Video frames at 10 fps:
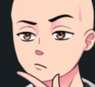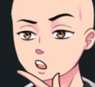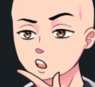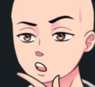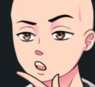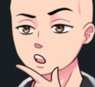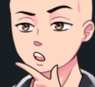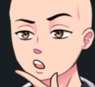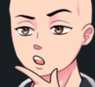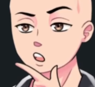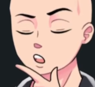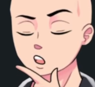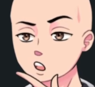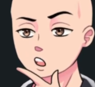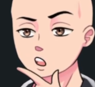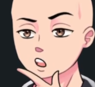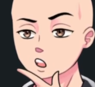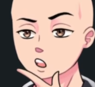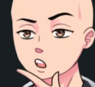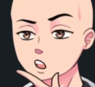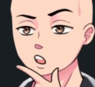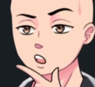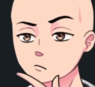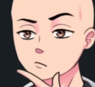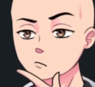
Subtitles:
you know, attacking anime and manga.